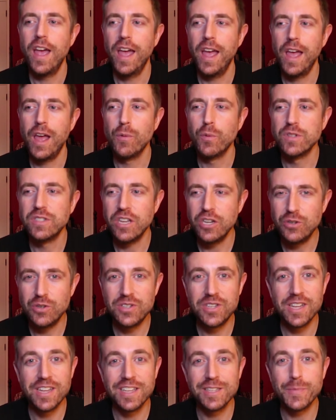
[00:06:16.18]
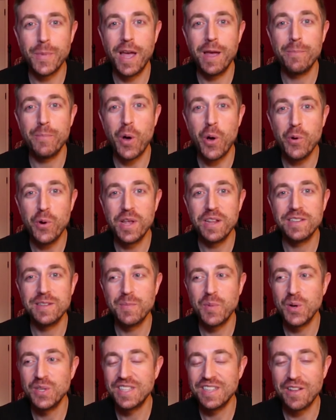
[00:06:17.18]
And what's interesting is my opponent
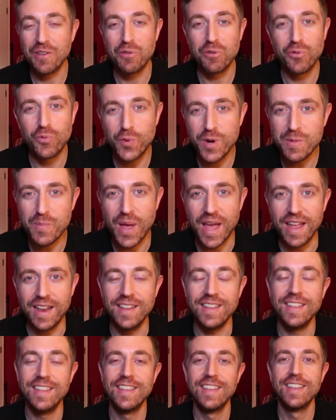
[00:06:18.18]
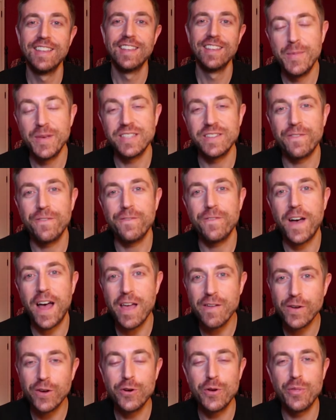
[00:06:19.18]
puts in a 3-bet. He makes it
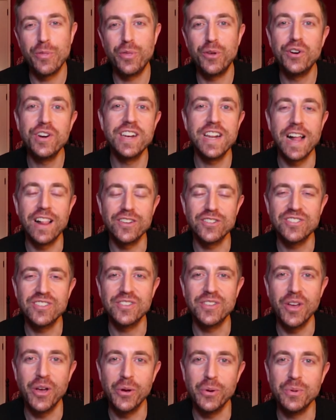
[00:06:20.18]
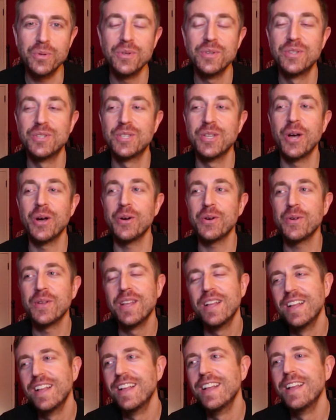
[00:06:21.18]
$530 to go. So
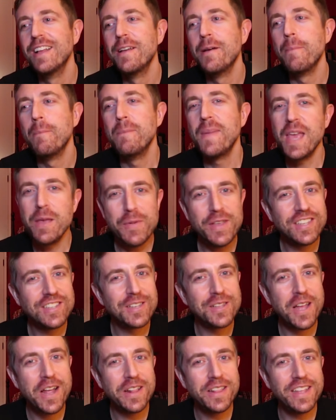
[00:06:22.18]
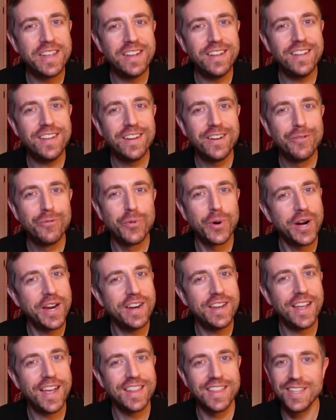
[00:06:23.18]
maybe slightly
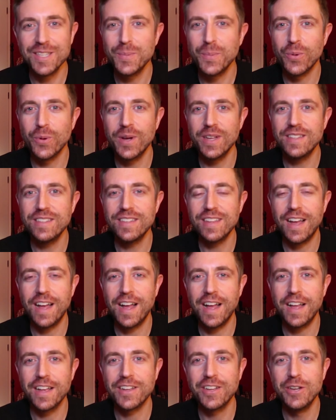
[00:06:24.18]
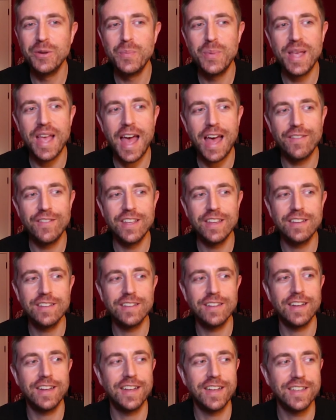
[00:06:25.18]
worried at this point. Could be
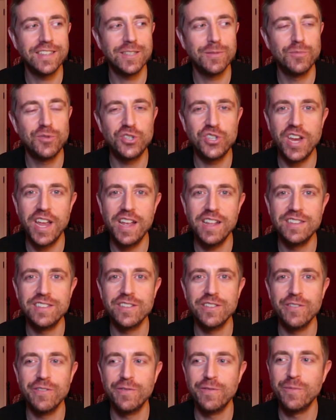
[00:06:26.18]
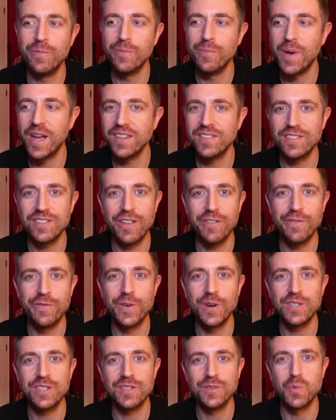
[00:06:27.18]
having some shades of myself
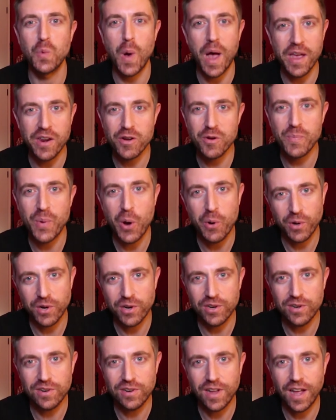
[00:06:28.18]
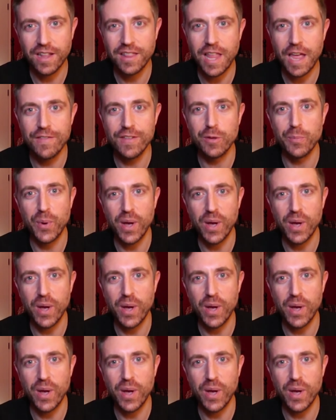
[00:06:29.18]
versus Wino poker on Live at